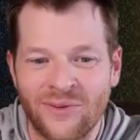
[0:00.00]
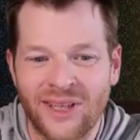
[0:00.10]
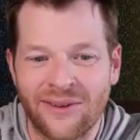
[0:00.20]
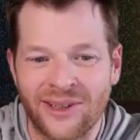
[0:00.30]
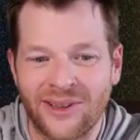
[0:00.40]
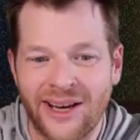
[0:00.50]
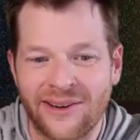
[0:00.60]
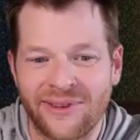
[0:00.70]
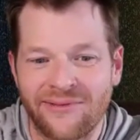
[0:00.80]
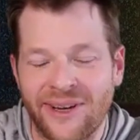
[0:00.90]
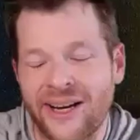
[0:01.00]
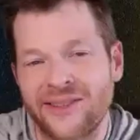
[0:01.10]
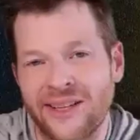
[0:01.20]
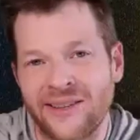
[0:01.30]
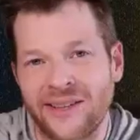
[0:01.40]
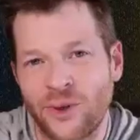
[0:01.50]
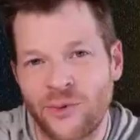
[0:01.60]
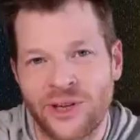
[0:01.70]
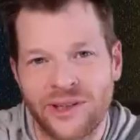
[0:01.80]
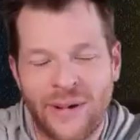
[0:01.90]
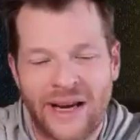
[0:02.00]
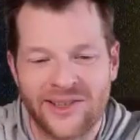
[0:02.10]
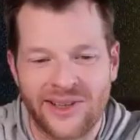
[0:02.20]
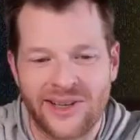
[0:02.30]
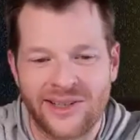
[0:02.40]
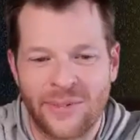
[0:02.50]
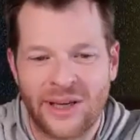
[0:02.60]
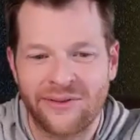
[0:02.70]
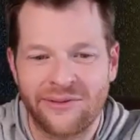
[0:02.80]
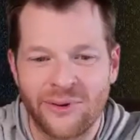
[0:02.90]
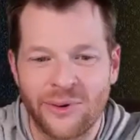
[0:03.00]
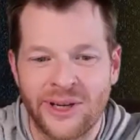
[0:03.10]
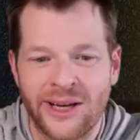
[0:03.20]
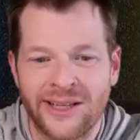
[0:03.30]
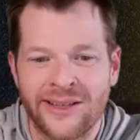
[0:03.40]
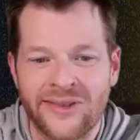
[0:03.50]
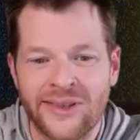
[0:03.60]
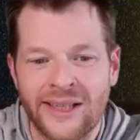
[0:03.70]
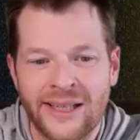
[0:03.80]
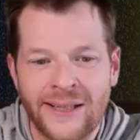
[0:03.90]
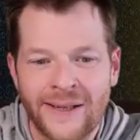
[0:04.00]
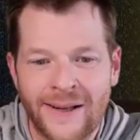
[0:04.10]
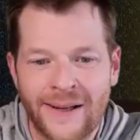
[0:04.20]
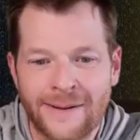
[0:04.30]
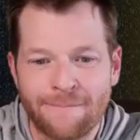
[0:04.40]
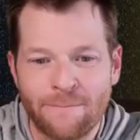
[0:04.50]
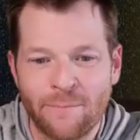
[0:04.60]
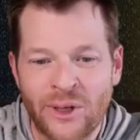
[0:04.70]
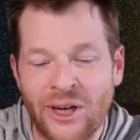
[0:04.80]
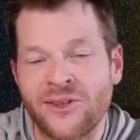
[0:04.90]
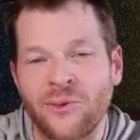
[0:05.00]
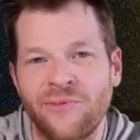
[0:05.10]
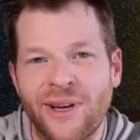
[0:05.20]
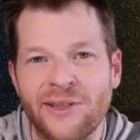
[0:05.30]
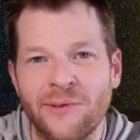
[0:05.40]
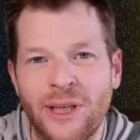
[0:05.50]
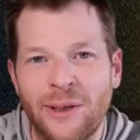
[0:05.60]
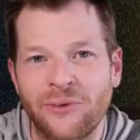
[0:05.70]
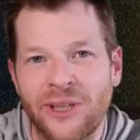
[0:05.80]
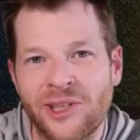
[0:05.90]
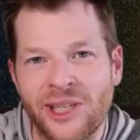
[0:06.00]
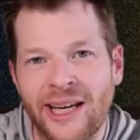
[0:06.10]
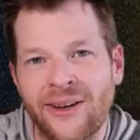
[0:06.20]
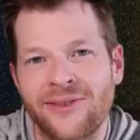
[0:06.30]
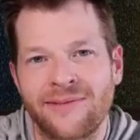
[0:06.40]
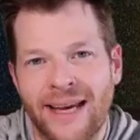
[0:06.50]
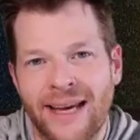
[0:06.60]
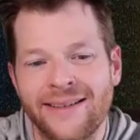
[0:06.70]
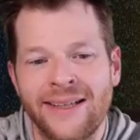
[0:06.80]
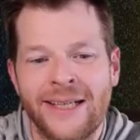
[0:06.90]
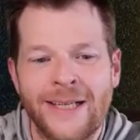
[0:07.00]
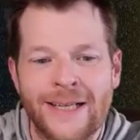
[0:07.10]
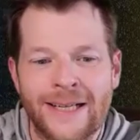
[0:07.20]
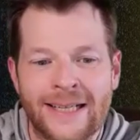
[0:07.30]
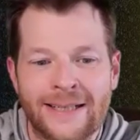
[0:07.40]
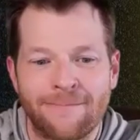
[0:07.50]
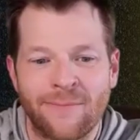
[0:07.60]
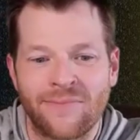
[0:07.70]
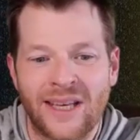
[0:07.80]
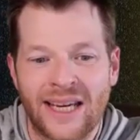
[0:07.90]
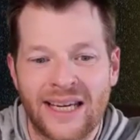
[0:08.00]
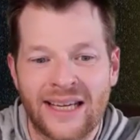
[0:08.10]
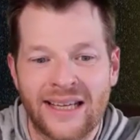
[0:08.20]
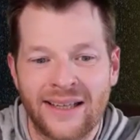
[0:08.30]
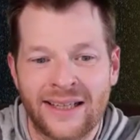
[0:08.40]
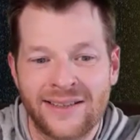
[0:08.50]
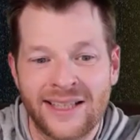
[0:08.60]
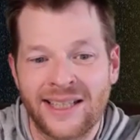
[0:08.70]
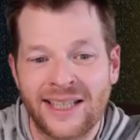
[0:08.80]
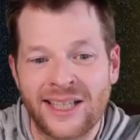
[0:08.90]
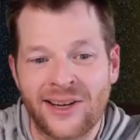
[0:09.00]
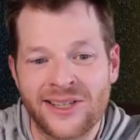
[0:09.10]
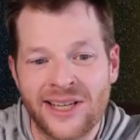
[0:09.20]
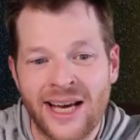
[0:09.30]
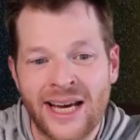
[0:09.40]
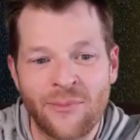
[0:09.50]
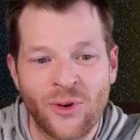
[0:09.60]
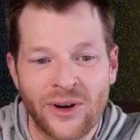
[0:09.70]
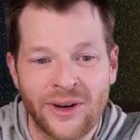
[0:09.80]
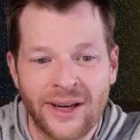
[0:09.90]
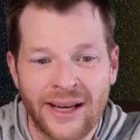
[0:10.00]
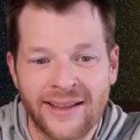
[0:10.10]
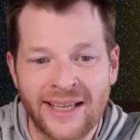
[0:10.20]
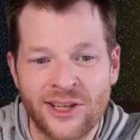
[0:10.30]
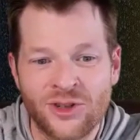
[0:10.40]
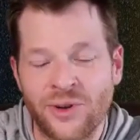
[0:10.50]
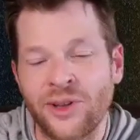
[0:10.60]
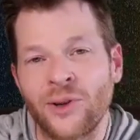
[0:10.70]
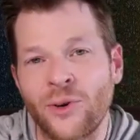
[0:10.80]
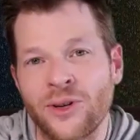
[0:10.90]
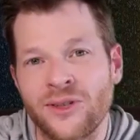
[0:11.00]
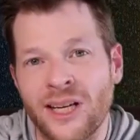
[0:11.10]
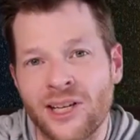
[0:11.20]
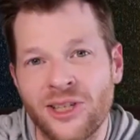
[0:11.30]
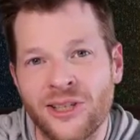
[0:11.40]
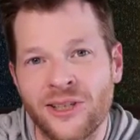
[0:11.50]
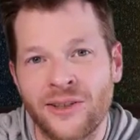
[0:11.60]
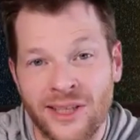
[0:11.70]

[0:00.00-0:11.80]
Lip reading: you've given a lot of advice there that we wanted to pass on to the Pave It Forward audience. But also we've had some people reaching out that they didn't get in on time, or they didn't join the course this